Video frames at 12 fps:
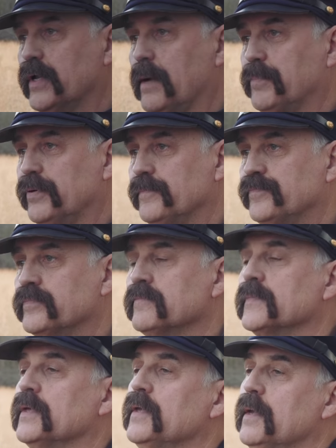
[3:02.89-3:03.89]
it up.
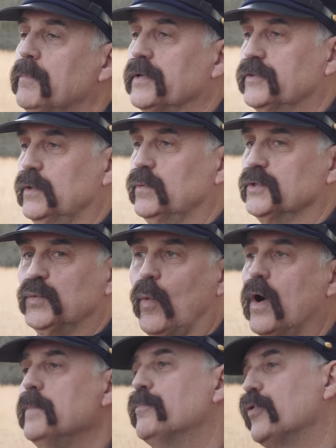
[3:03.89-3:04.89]
But there was
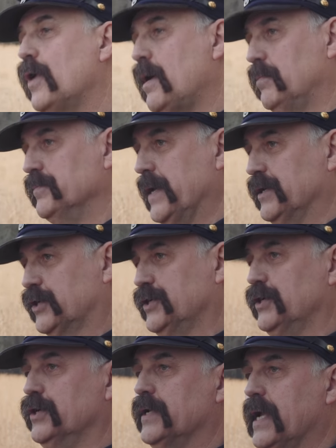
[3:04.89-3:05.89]
one problem that
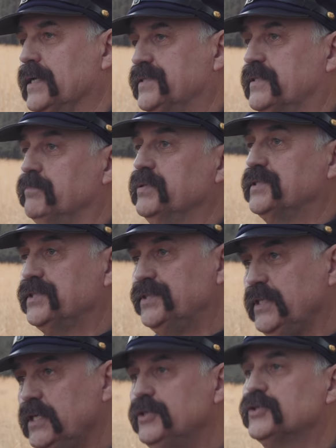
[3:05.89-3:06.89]
occurred. As the
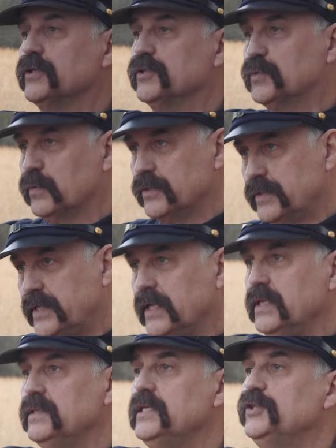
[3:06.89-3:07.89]
besiegers were
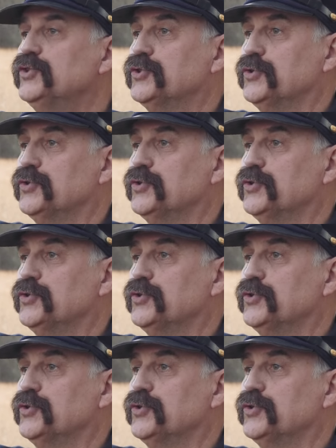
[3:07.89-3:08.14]
digging these